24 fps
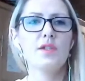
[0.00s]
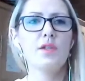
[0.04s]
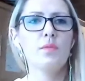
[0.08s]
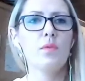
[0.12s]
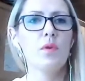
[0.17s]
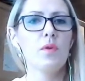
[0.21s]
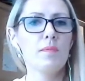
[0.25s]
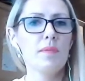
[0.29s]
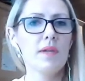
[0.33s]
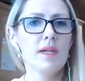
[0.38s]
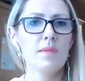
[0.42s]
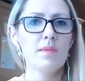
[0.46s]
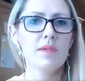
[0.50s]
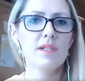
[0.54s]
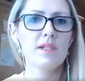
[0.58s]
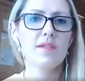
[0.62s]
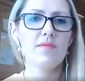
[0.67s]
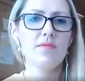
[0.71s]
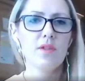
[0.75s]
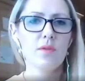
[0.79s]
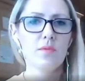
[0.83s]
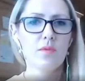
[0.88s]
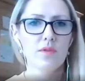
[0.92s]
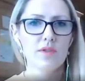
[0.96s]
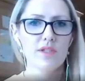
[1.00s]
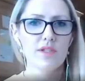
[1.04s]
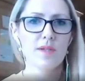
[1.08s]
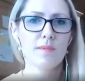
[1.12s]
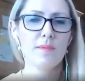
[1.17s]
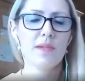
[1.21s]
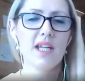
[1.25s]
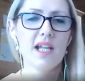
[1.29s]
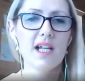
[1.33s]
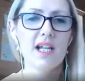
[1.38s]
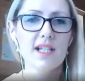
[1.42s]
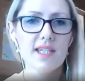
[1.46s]
you won't be able to view
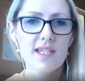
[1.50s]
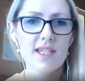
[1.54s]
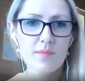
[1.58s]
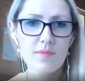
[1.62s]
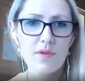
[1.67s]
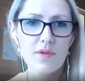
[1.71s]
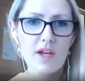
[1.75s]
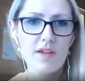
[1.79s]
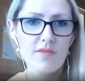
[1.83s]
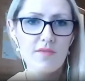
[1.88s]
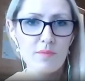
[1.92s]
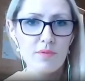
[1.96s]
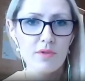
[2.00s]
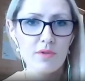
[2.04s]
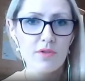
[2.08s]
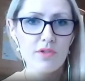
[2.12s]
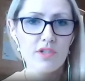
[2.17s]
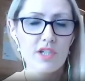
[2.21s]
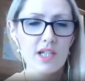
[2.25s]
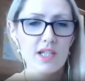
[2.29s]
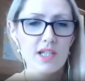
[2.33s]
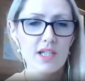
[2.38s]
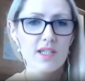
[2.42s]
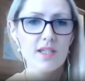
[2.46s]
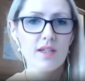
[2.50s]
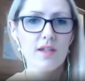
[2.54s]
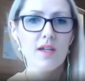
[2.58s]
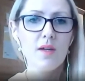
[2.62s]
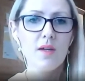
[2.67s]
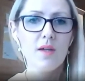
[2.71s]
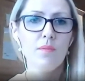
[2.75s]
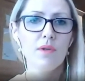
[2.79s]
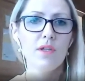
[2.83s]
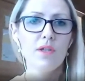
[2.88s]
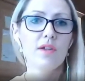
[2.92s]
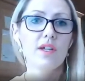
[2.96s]
somebody else's private project,
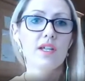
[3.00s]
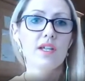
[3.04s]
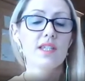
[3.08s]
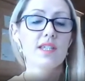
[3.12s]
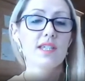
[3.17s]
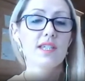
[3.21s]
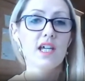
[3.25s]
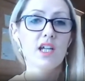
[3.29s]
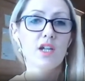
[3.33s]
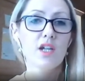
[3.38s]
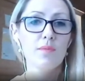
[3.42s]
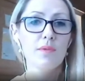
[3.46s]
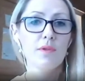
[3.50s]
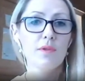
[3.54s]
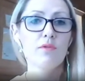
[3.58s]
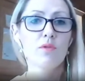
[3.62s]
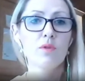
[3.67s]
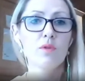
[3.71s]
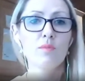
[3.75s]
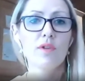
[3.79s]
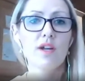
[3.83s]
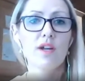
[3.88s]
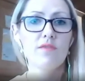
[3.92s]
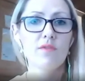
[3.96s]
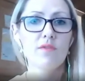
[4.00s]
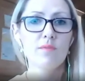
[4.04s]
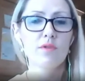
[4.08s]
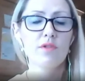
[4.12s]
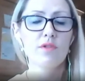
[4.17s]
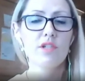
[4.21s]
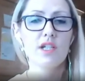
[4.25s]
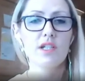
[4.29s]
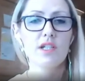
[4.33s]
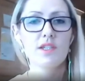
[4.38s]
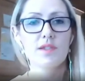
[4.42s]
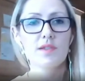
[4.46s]
but you can set up your own private
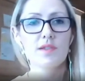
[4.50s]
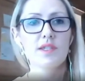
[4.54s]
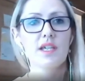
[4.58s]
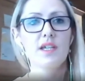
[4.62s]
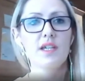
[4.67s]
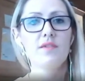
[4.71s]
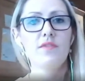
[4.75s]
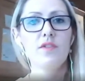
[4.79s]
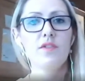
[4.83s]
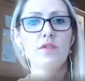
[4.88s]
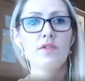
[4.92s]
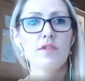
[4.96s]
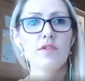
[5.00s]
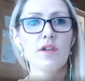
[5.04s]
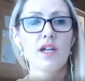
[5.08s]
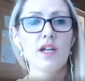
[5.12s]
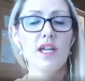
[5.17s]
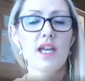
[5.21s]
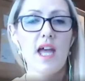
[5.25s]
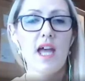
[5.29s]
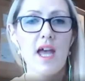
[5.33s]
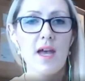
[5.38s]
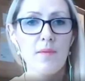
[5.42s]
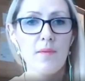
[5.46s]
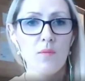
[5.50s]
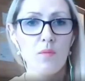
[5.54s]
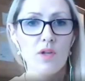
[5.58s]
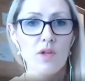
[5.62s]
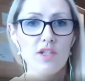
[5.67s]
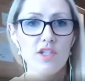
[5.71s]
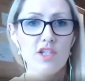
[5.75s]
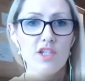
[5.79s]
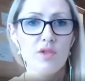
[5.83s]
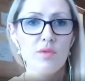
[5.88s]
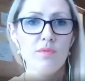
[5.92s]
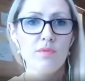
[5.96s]
project. So say if you
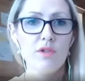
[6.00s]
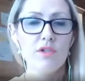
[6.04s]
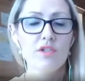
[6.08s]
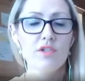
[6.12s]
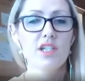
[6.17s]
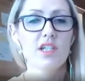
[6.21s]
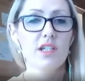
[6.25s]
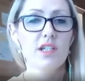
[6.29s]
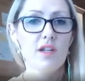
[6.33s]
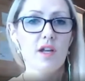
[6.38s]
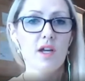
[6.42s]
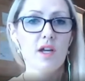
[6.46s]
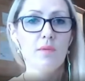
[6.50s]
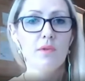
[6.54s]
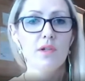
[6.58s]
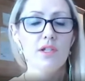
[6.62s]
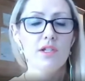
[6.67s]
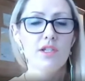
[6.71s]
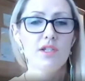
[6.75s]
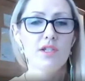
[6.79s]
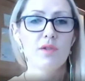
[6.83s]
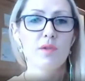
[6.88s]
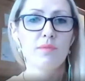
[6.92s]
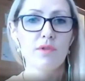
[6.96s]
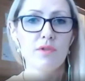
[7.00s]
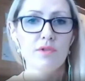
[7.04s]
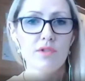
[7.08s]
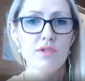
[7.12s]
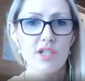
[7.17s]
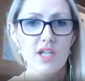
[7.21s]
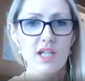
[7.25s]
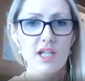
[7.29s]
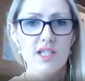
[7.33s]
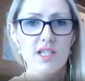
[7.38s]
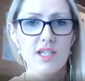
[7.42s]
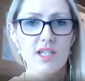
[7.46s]
want to do a project and I want to do a
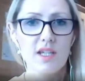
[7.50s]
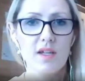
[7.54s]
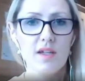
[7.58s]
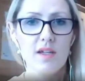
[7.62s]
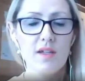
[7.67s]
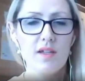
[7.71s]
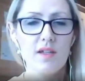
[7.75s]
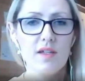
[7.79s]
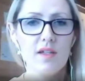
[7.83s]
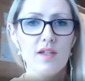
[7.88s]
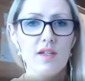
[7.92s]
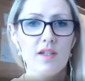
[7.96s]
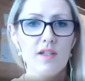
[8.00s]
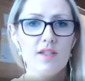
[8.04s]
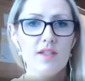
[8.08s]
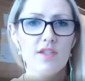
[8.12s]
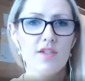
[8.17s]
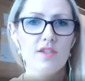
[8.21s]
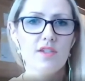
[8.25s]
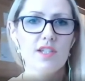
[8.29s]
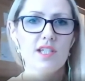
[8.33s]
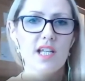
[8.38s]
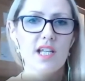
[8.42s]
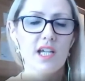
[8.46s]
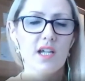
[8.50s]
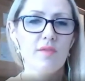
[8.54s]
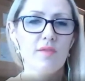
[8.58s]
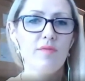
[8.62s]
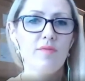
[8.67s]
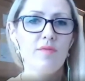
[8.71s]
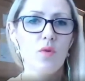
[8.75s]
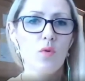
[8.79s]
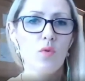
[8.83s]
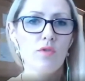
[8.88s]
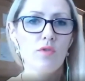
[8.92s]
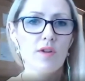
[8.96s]
project, so there's like a
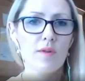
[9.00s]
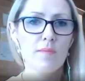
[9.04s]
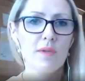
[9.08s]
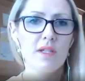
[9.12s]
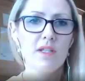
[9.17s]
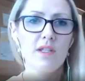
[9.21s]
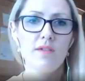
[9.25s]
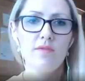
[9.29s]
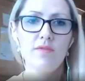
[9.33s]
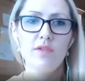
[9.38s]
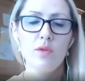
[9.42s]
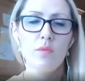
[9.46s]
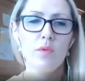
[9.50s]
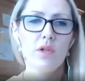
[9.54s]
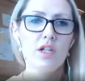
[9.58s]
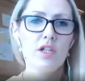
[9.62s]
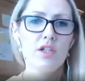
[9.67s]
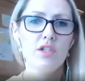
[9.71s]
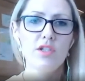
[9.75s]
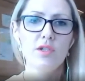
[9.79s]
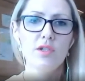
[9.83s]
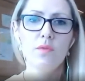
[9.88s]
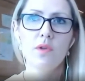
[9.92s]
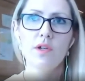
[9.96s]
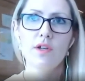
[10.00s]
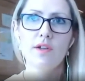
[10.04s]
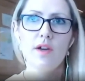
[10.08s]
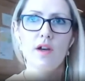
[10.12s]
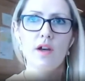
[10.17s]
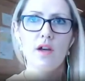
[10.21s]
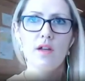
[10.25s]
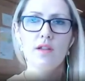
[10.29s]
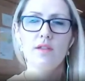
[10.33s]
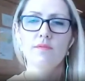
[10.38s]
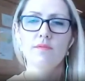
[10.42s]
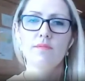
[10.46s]
forum, and if you want to do one
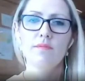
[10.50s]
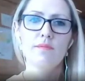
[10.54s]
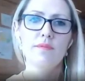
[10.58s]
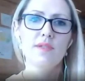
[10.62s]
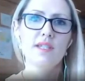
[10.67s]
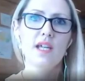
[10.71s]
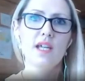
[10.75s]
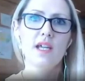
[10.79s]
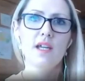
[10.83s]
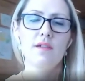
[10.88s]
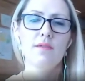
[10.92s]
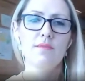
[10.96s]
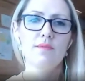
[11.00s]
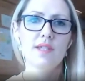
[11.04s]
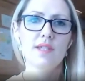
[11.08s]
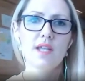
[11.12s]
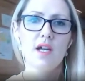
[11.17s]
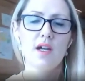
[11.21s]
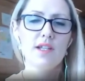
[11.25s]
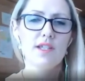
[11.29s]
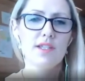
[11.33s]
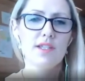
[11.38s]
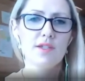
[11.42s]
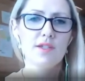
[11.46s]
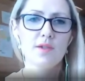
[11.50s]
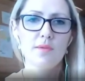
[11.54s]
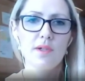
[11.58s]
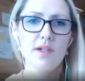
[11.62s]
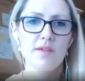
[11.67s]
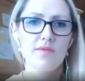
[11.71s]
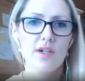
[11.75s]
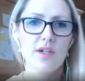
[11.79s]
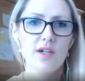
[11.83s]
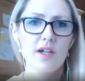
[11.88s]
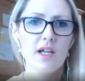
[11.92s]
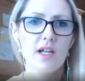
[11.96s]
on, say, science or
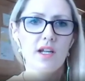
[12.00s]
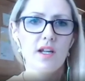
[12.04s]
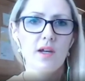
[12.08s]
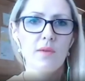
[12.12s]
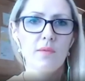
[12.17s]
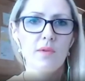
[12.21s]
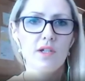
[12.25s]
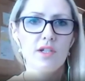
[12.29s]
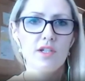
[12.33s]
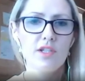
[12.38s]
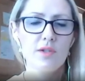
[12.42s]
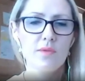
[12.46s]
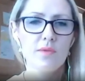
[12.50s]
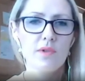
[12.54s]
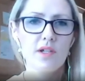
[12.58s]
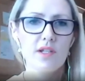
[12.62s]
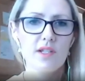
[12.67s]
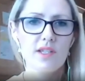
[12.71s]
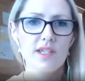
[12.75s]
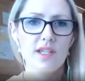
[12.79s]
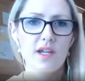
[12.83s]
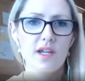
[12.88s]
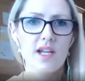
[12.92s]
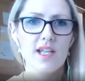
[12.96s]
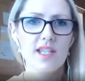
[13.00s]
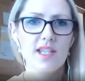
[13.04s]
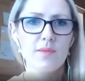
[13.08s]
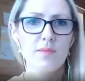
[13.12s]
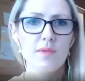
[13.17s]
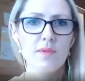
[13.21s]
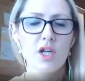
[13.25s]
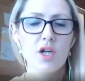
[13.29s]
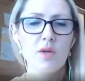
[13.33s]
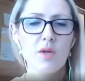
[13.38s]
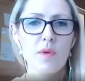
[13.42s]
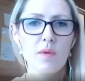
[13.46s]
whatever, and I want to do one on science,
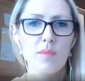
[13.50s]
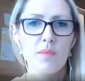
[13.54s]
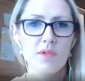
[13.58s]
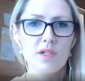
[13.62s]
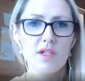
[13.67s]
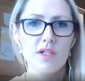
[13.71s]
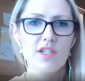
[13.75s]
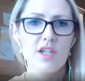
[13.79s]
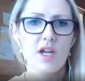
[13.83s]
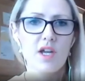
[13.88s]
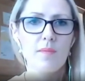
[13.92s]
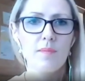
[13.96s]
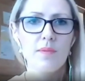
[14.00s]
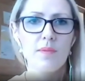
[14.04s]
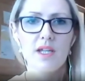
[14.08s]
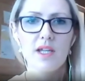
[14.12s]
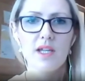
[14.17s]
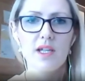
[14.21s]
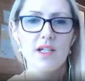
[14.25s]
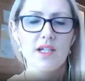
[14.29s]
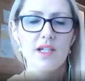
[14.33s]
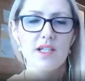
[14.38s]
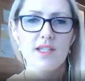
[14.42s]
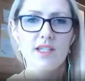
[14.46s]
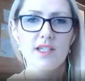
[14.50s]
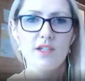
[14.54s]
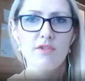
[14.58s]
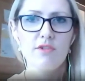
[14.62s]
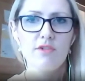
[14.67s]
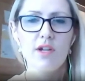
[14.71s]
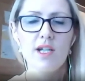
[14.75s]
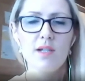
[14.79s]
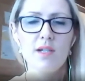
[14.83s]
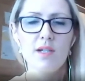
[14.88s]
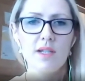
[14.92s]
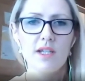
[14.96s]
and we come up with a topic, and it's
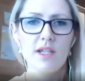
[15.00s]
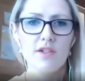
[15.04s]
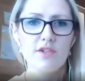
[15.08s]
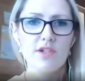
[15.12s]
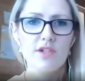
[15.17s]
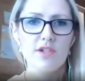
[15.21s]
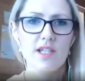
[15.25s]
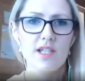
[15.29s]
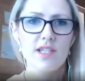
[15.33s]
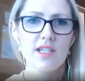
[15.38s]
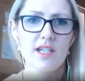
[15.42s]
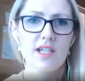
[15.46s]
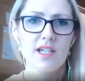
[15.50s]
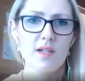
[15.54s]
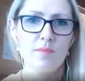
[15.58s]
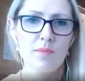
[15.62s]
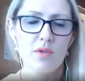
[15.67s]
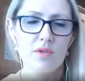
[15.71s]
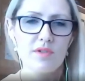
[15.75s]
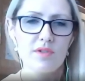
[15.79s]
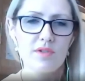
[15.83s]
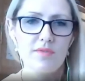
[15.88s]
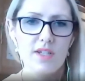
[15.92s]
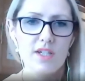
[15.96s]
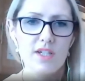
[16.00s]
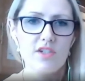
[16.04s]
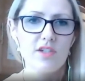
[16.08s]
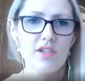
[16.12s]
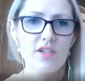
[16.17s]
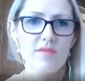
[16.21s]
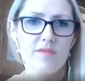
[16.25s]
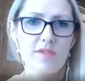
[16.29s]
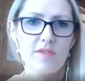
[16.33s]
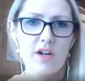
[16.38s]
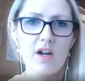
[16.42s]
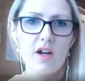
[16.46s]
incredibly interesting and
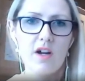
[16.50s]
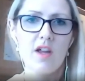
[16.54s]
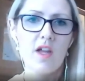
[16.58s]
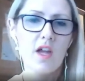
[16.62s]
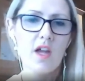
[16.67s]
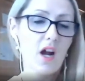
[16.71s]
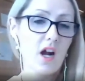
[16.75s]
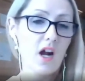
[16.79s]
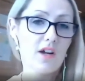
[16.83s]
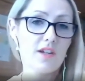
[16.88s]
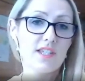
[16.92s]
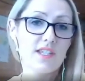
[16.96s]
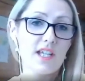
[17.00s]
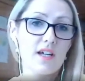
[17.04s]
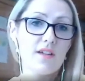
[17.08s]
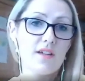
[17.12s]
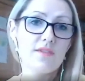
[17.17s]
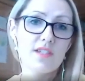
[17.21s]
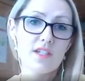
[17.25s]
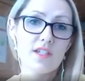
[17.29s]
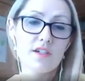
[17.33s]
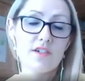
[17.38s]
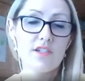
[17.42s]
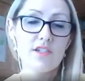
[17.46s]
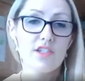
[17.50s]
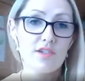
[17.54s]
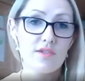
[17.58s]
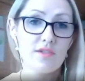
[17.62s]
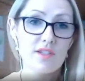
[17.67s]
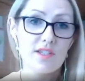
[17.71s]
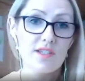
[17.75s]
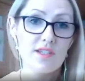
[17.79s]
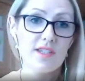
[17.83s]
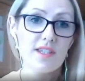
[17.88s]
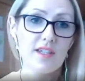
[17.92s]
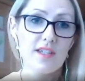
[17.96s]
motivational for ourselves and our
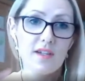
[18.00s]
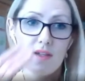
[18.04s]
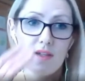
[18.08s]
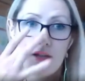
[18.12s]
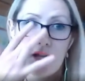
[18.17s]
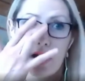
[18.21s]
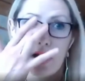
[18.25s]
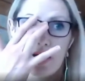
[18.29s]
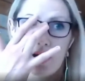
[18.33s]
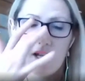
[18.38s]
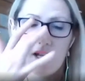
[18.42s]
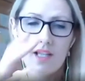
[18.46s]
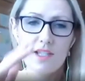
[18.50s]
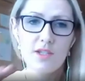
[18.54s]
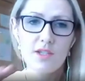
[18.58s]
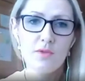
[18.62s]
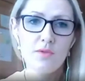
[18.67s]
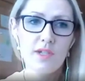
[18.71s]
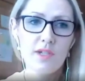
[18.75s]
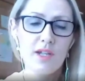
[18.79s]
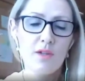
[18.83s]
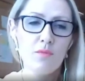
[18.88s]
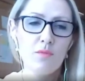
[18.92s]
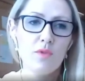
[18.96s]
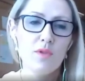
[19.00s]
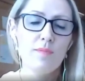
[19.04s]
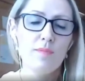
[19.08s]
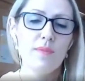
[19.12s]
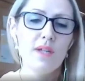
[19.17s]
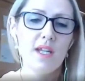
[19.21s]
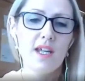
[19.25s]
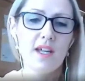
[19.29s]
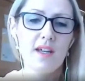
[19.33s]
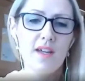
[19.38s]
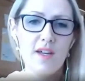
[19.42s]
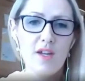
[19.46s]
students, as only it would
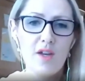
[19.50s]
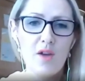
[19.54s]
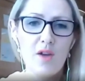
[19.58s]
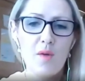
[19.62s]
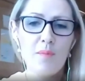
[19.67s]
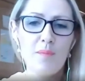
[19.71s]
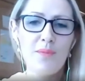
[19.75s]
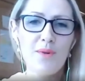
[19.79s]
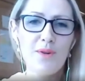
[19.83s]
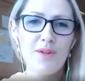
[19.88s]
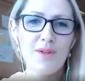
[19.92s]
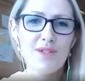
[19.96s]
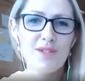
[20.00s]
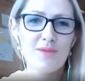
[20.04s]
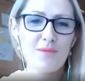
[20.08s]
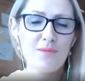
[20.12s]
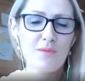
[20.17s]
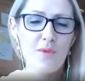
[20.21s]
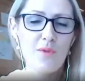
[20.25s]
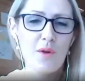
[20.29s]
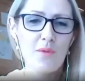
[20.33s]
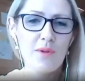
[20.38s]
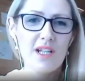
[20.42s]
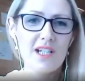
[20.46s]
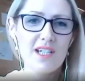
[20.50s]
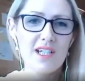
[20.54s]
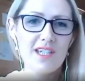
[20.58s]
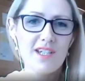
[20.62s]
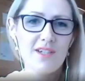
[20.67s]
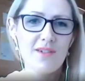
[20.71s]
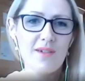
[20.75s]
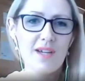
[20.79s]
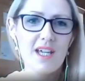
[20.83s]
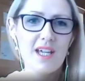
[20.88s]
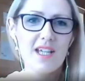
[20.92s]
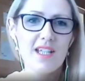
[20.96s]
be. But what we'll
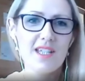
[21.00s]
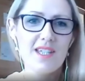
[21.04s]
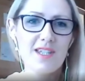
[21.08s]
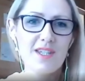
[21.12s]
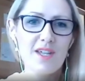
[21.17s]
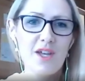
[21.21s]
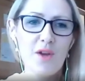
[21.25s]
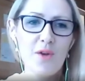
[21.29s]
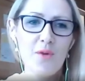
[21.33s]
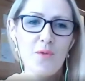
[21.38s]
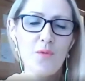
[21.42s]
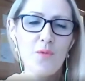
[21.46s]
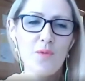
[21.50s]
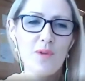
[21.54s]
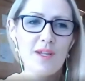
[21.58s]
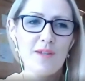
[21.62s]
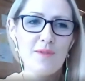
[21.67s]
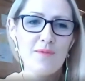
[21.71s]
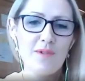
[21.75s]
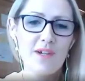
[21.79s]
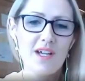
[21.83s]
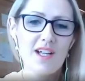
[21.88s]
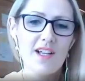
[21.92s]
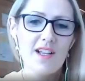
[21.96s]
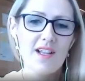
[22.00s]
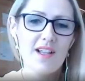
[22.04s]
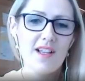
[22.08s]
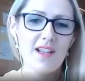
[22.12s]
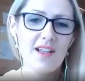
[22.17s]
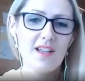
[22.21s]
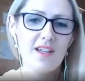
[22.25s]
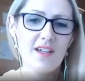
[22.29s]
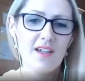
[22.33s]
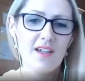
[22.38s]
do is we will